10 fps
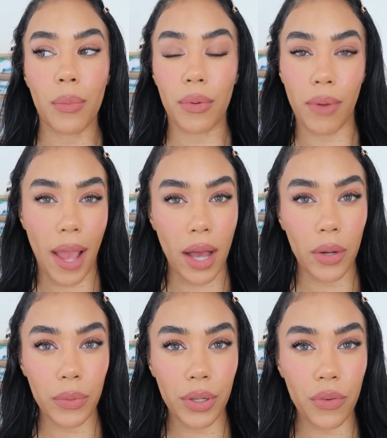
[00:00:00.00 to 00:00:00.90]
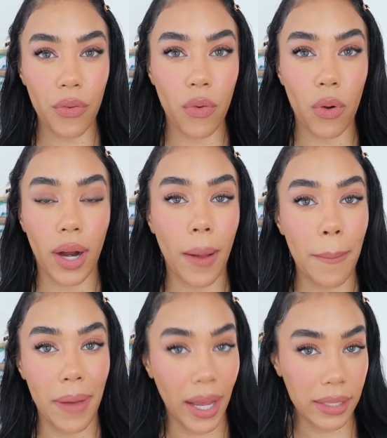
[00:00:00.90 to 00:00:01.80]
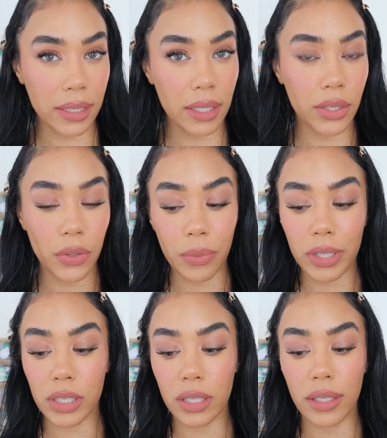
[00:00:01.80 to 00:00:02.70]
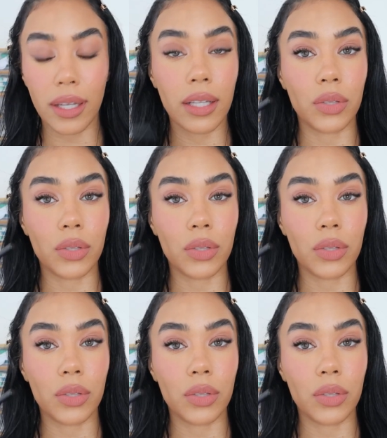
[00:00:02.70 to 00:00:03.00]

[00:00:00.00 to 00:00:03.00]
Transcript: brown for my skin tone personally.